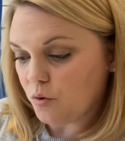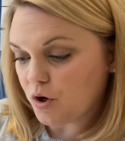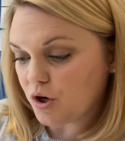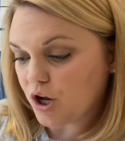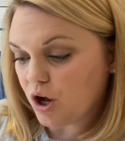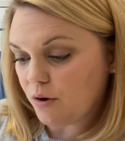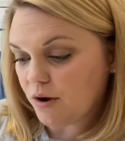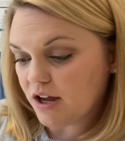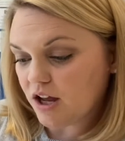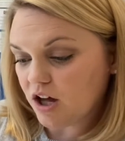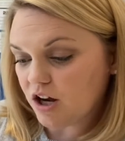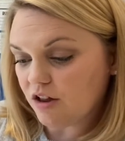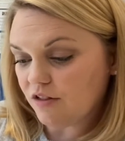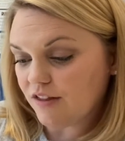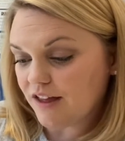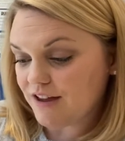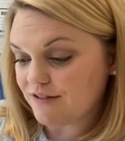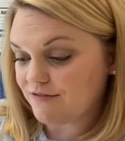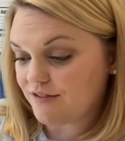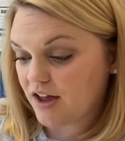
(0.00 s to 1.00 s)
going on a
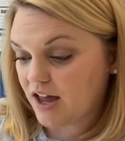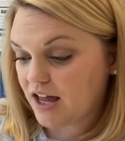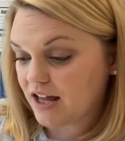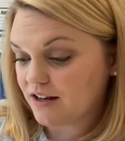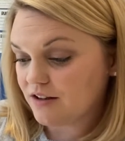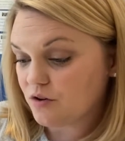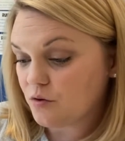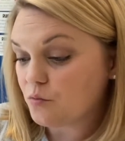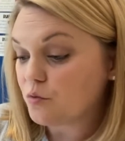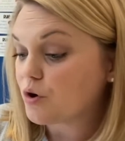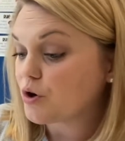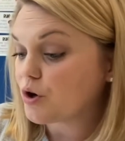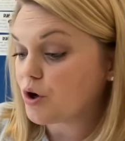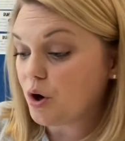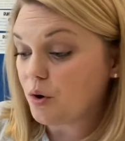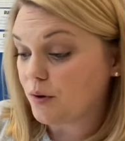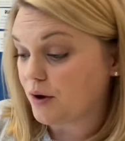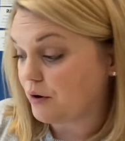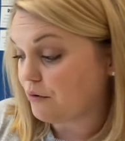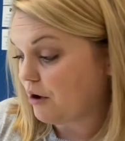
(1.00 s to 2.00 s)
leaf hunt. We're
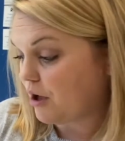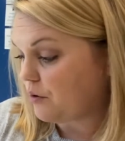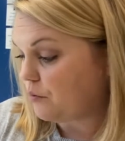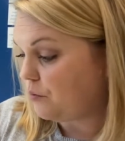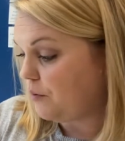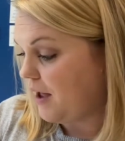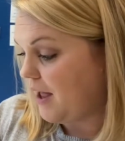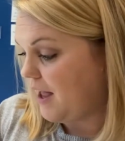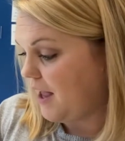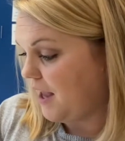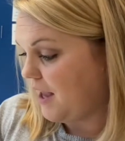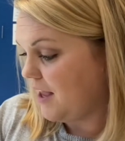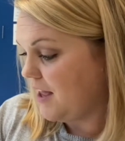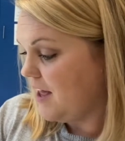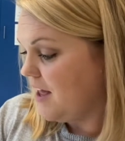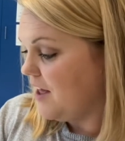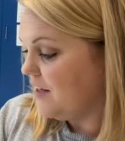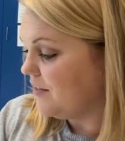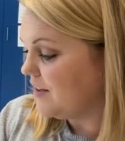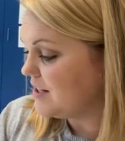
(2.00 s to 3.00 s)
going right away.
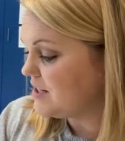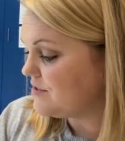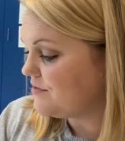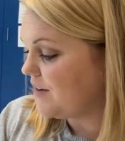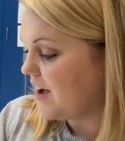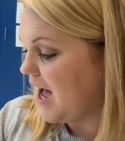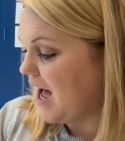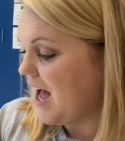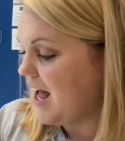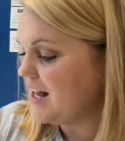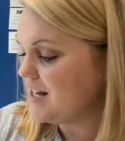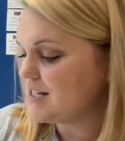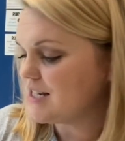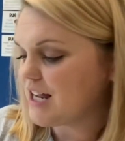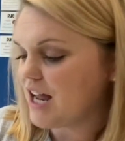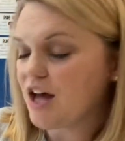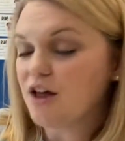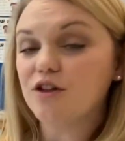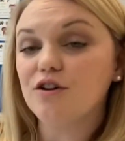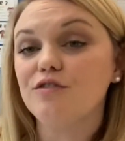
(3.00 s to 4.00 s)
Let's find
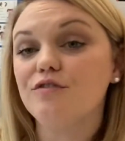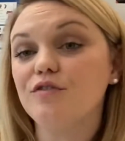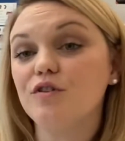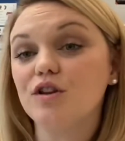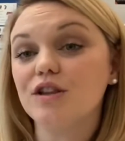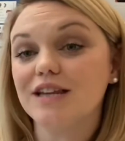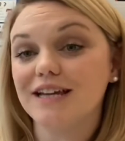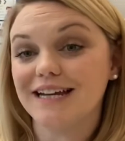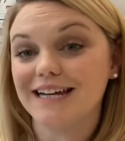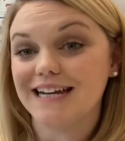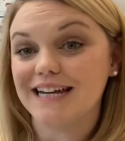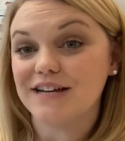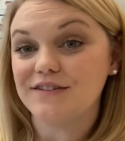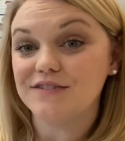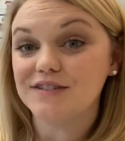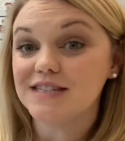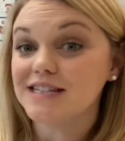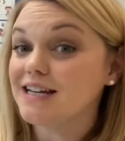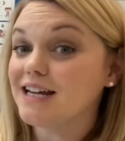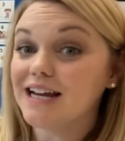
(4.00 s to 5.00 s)
colorful
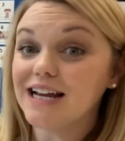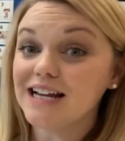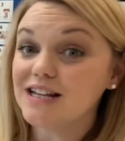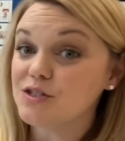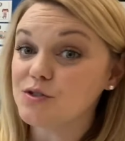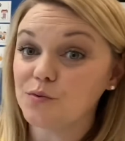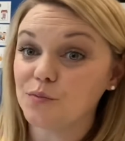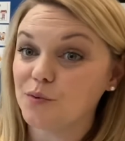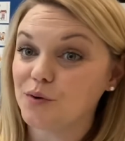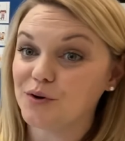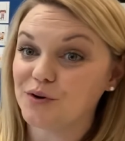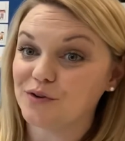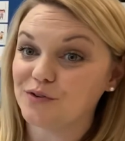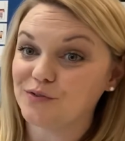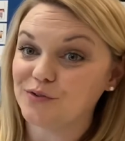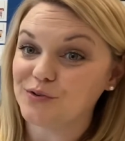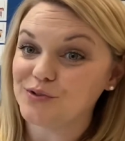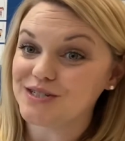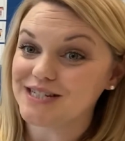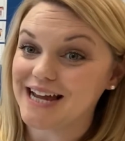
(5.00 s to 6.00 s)
leaves. It's a
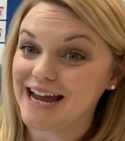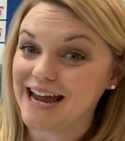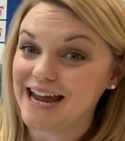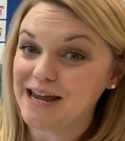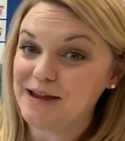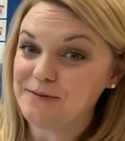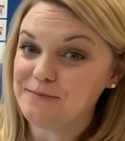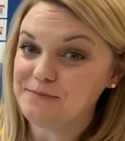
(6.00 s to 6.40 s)
wonderful day.